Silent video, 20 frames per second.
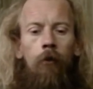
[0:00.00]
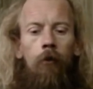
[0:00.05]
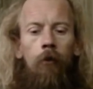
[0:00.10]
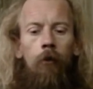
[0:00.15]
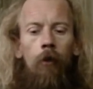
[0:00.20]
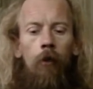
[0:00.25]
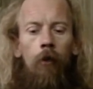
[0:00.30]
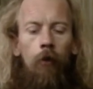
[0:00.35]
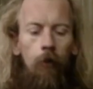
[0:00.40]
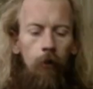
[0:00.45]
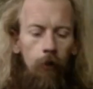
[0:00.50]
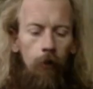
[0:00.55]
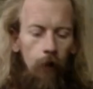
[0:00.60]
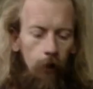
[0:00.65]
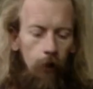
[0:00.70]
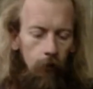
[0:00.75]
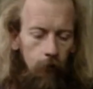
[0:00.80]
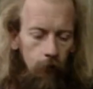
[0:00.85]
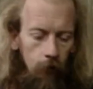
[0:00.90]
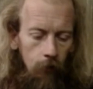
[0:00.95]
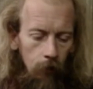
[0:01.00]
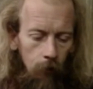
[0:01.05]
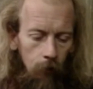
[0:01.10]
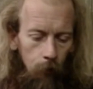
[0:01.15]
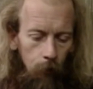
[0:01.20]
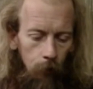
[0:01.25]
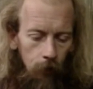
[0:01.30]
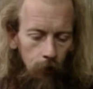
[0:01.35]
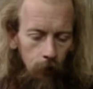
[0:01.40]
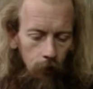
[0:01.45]
So then the next thing
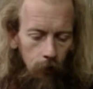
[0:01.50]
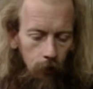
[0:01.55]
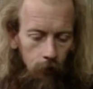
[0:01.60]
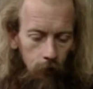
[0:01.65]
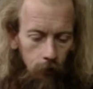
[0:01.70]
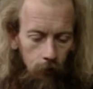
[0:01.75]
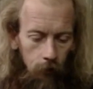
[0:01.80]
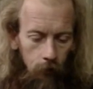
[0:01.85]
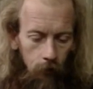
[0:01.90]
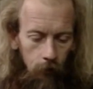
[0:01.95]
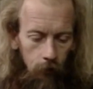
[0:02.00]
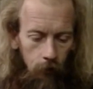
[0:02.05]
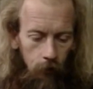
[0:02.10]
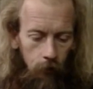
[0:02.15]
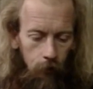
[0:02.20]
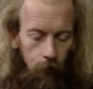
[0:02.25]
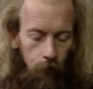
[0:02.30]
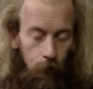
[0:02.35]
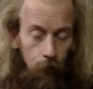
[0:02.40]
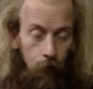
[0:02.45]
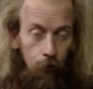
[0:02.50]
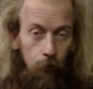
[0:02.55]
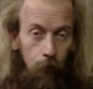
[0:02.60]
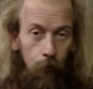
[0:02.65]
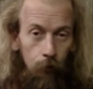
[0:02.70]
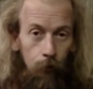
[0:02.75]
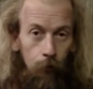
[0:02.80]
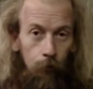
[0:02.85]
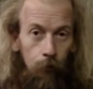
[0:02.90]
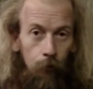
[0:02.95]
we need is
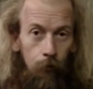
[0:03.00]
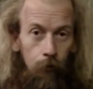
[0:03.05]
to